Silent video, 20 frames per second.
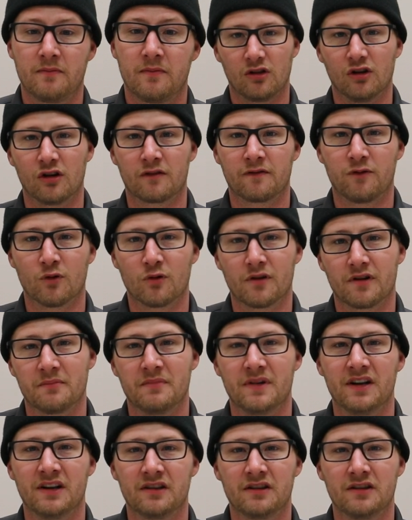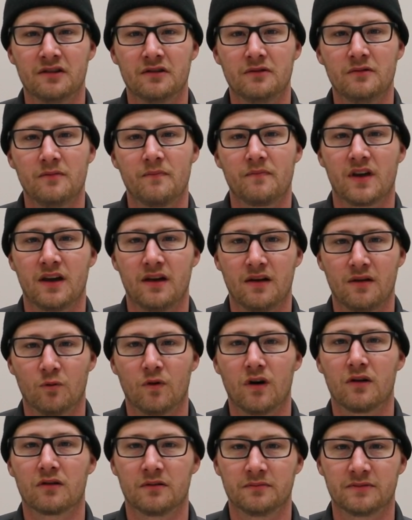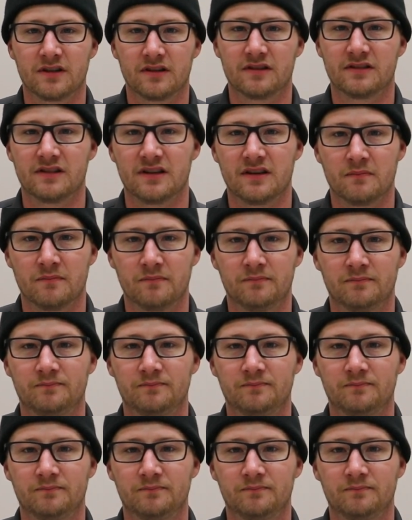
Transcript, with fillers: Look forward to meeting you and welcome to the team.